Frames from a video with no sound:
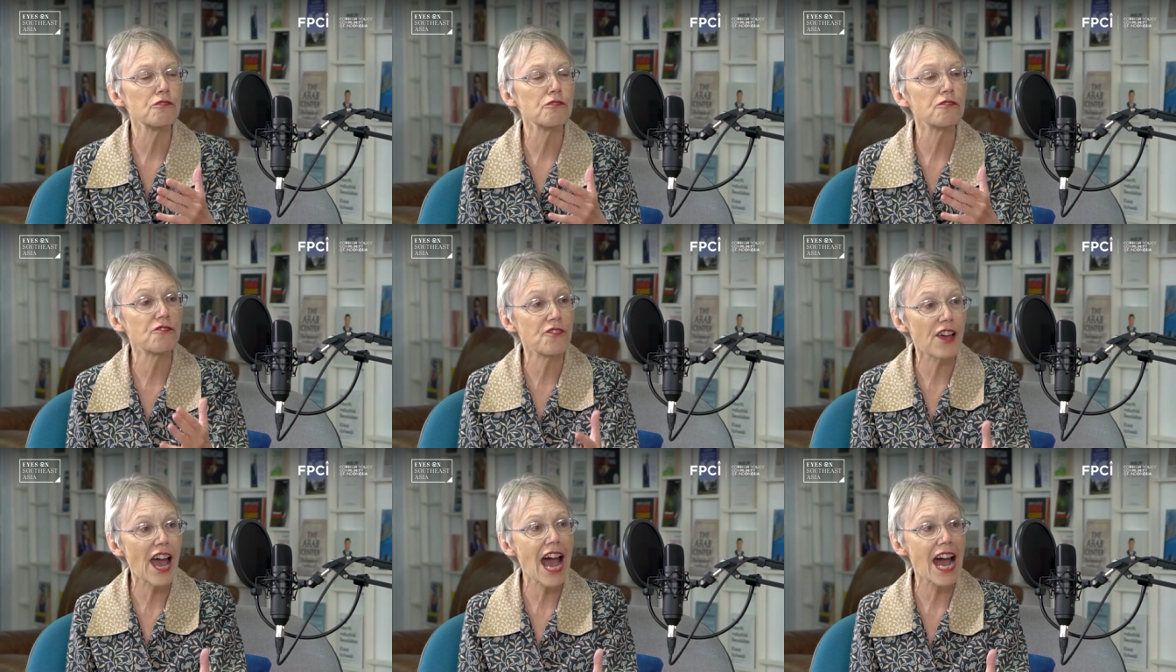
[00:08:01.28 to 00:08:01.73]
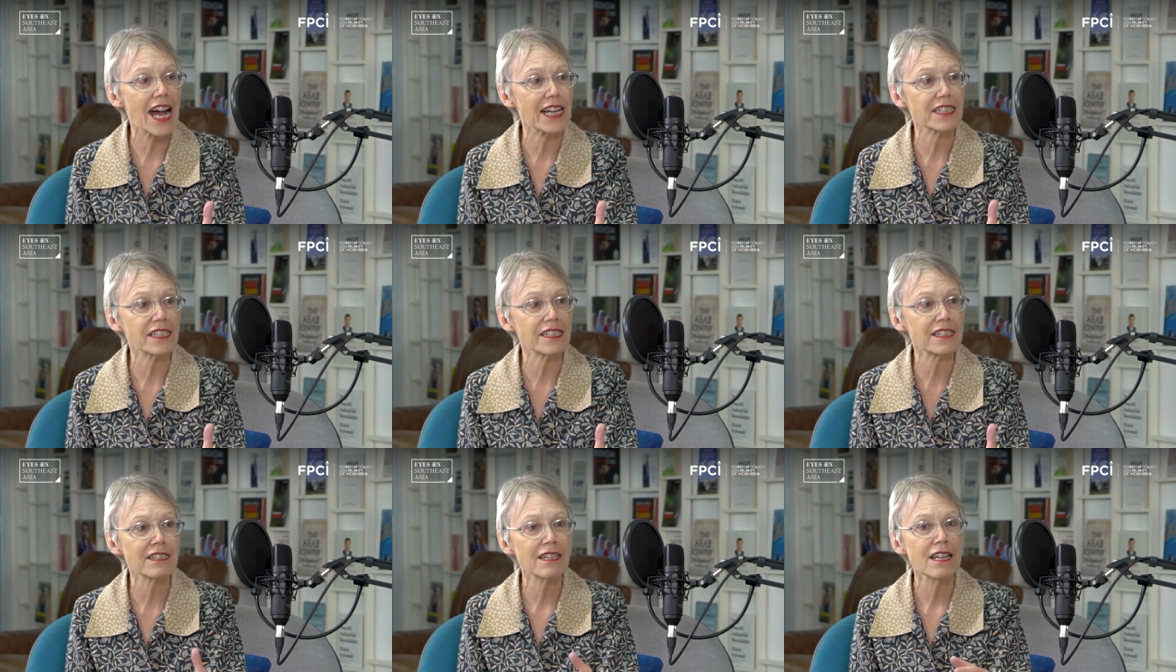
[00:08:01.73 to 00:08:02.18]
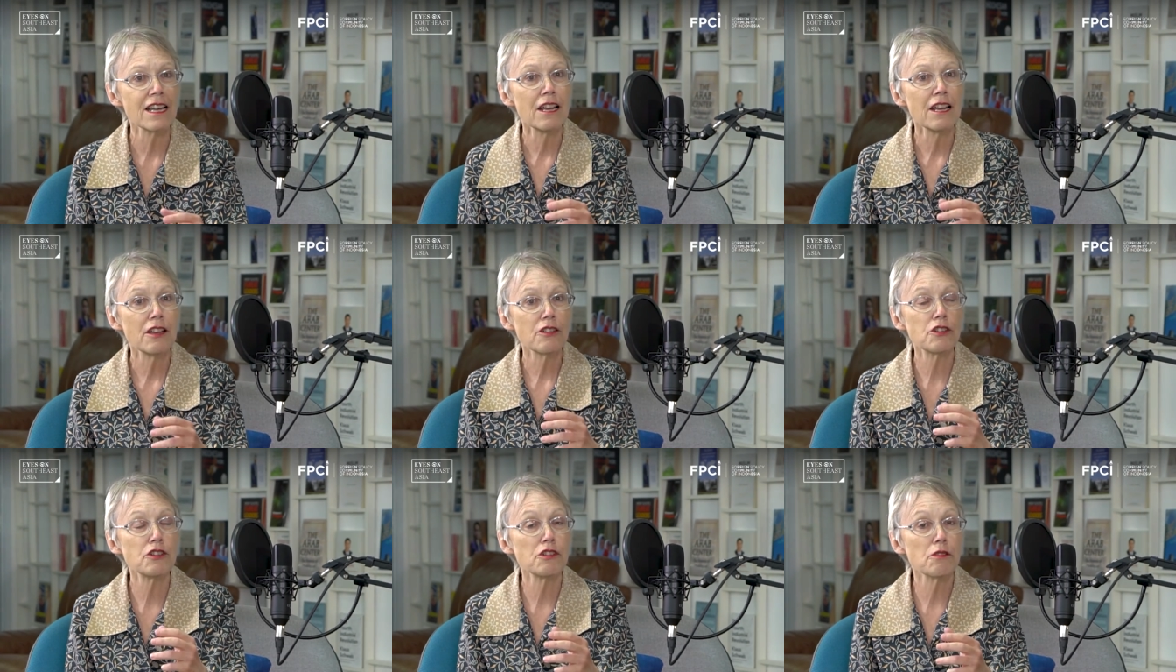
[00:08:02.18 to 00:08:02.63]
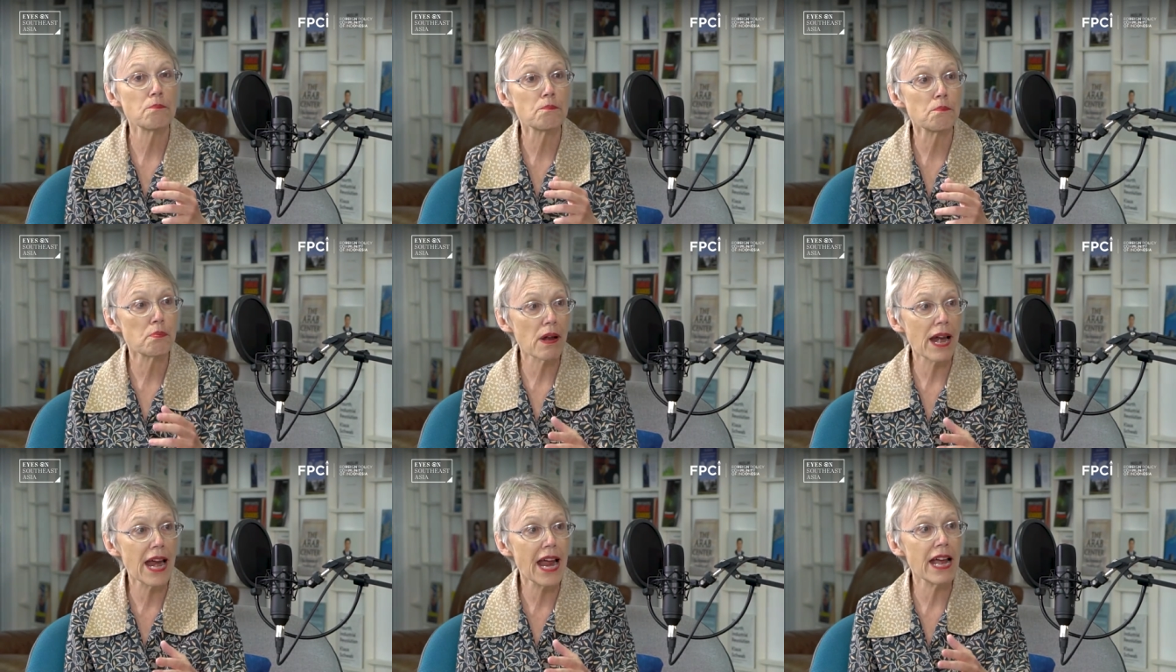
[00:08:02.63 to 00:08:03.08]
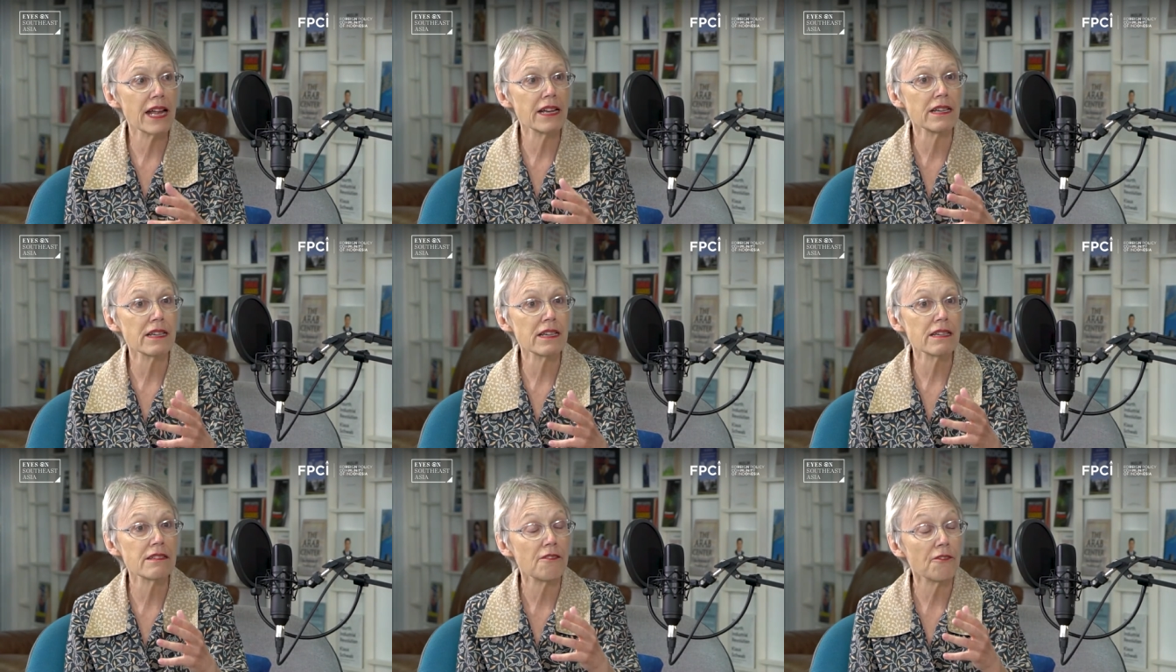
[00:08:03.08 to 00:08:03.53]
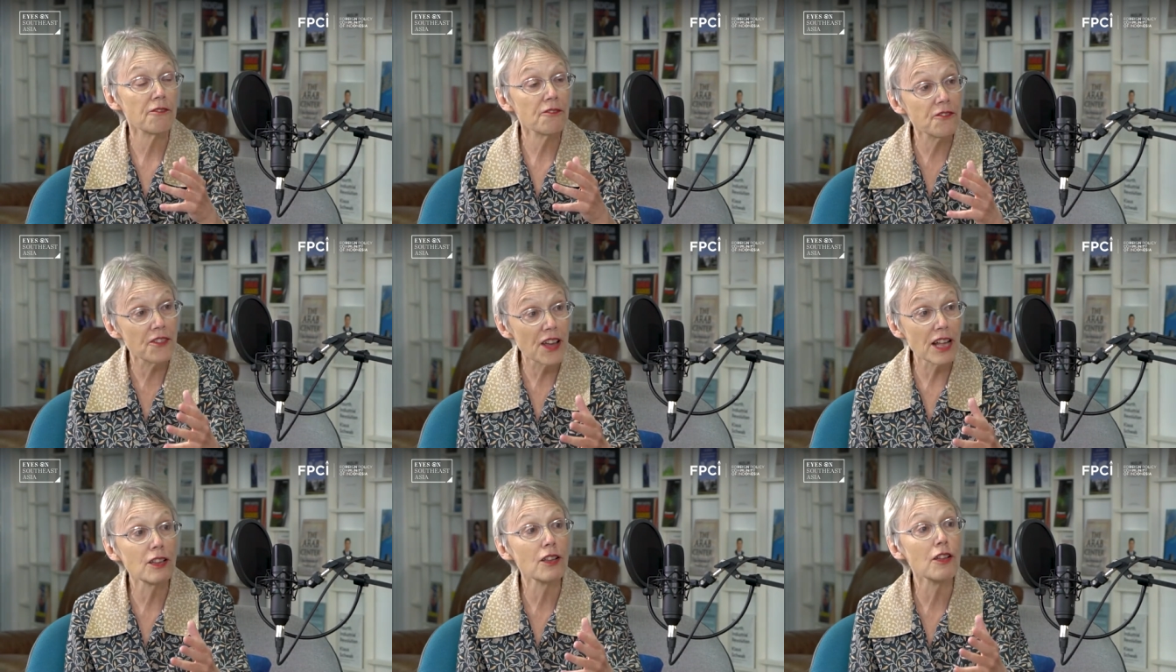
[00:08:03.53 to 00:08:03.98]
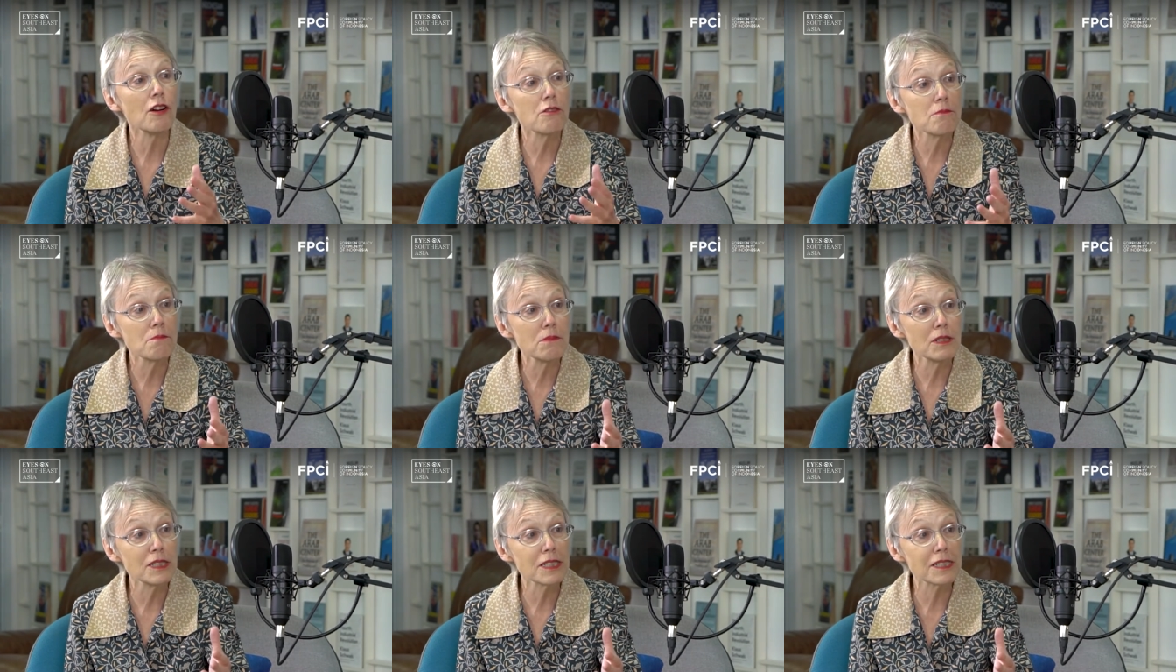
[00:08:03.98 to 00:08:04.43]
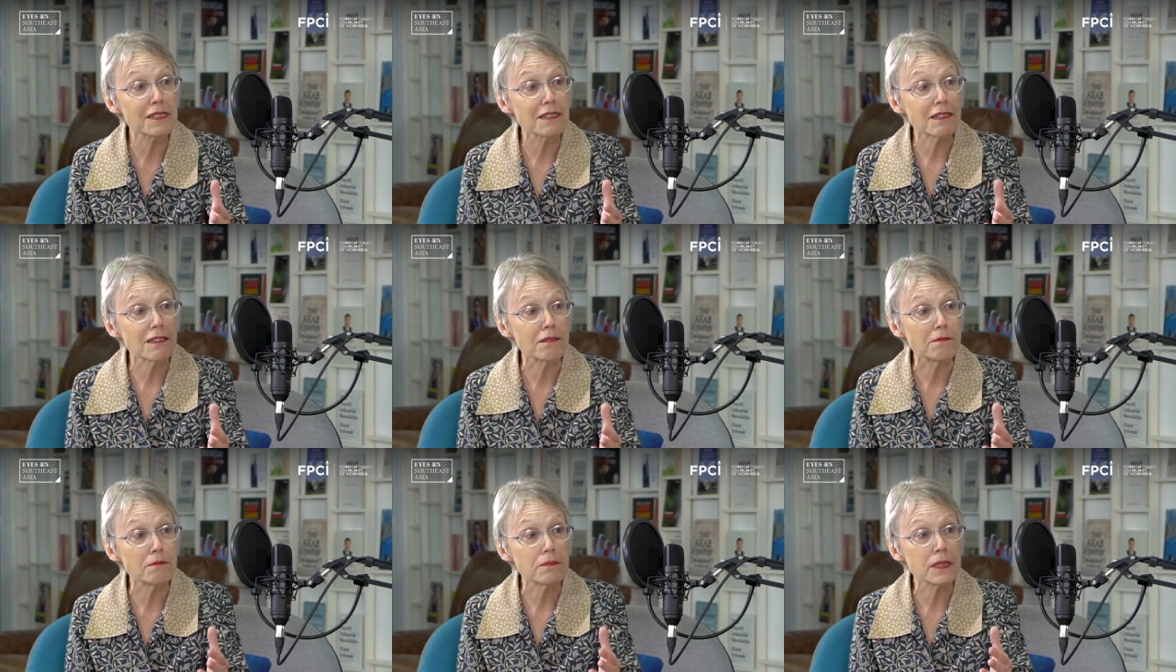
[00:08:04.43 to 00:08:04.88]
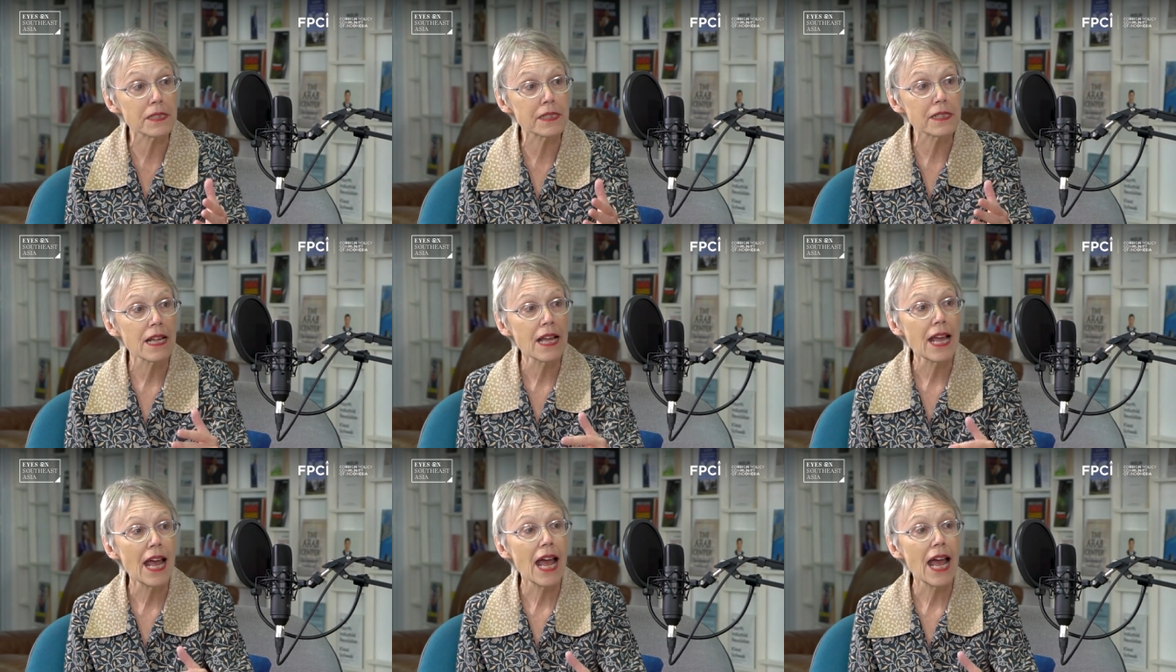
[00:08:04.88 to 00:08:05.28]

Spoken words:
fast to brand fellow Muslims